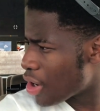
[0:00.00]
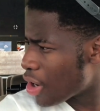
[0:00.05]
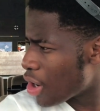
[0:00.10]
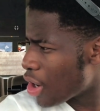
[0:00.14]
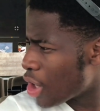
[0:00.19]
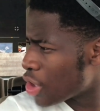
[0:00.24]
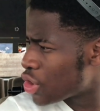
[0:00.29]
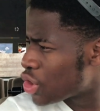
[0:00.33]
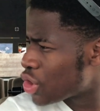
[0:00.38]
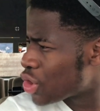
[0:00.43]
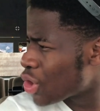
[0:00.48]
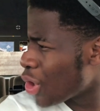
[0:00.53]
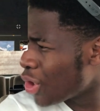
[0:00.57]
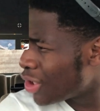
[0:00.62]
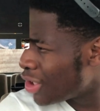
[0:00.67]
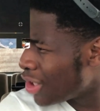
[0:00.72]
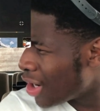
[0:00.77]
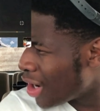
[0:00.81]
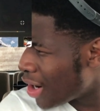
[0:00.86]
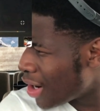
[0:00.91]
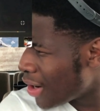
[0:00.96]
a
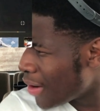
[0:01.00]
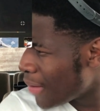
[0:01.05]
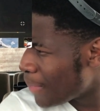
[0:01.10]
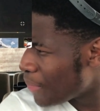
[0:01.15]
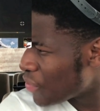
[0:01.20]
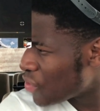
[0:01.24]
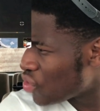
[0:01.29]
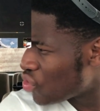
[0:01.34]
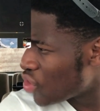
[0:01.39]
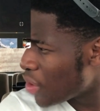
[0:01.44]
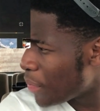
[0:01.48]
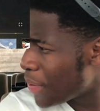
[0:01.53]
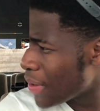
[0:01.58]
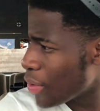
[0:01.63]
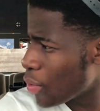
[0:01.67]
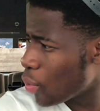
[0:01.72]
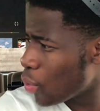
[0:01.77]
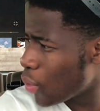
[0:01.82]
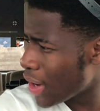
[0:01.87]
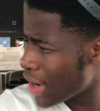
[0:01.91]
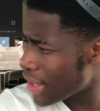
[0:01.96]
toddler dripping
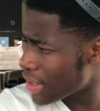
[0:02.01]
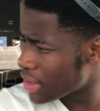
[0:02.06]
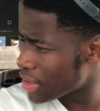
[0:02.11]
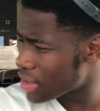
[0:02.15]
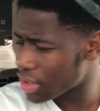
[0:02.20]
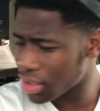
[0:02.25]
wet.